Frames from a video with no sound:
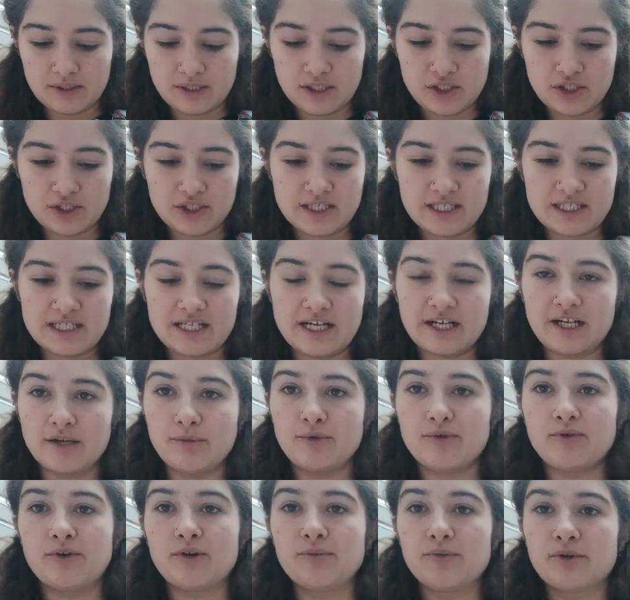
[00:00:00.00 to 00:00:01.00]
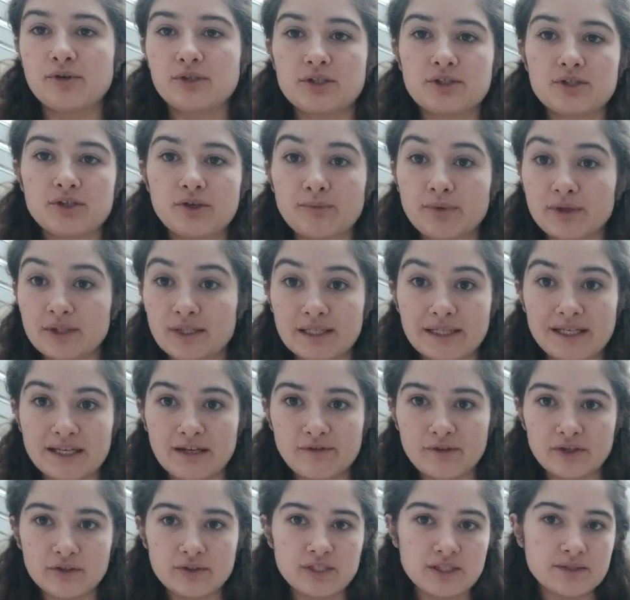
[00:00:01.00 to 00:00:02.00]
in just a second before I start putting the
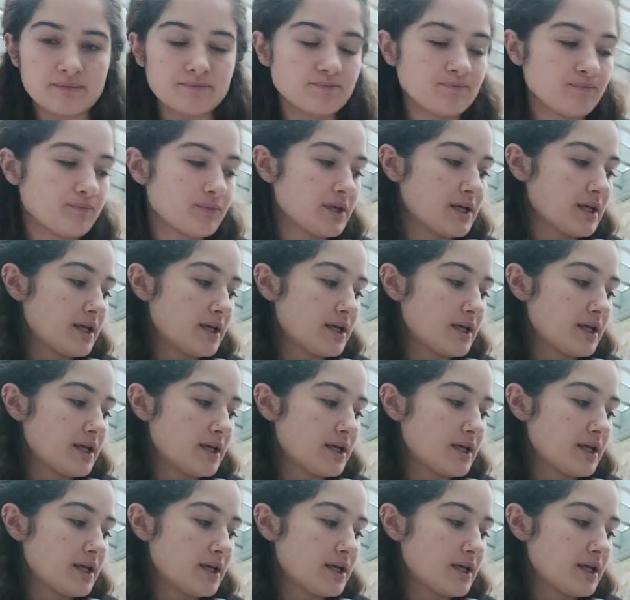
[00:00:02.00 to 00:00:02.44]
ladyfingers in.